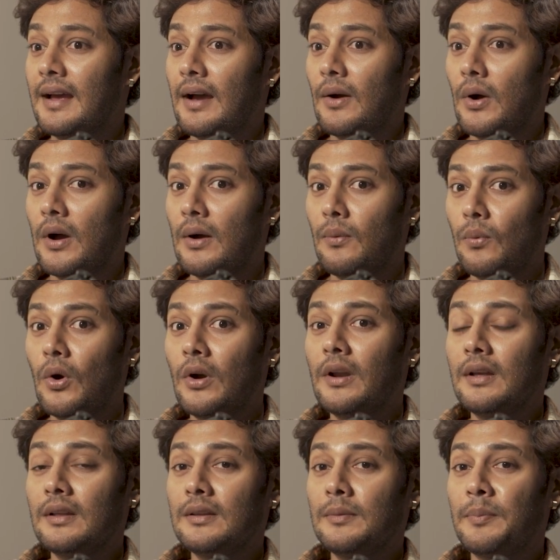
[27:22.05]
What
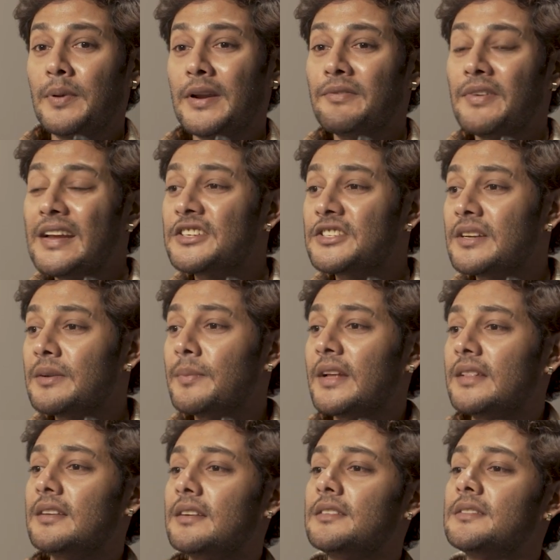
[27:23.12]
are the prevention
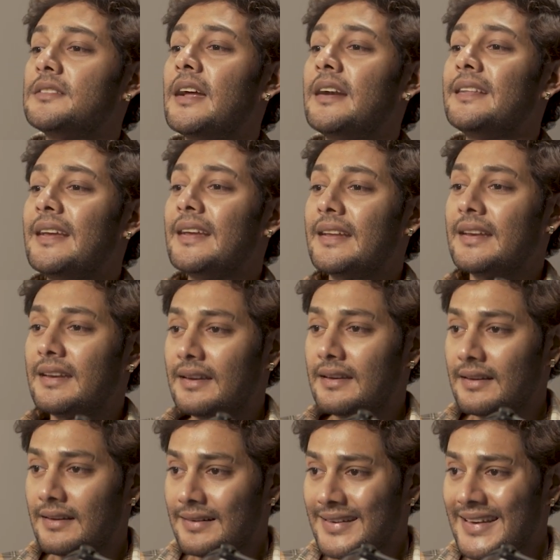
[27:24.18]
methods that they can